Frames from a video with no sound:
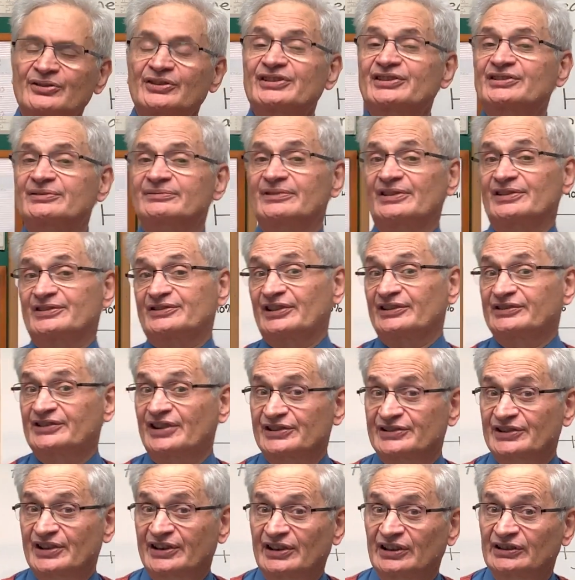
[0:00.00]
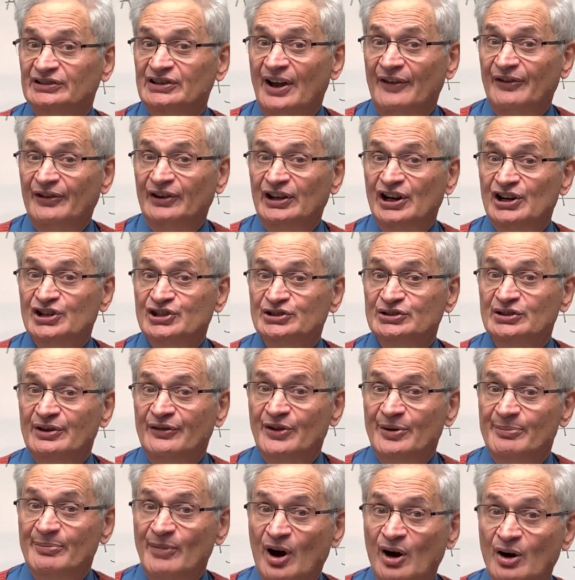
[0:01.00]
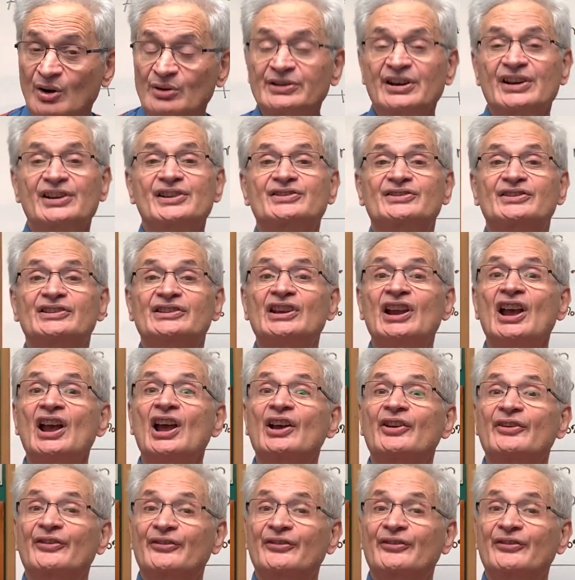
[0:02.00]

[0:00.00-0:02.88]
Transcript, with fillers: the statistical definition of the mode is the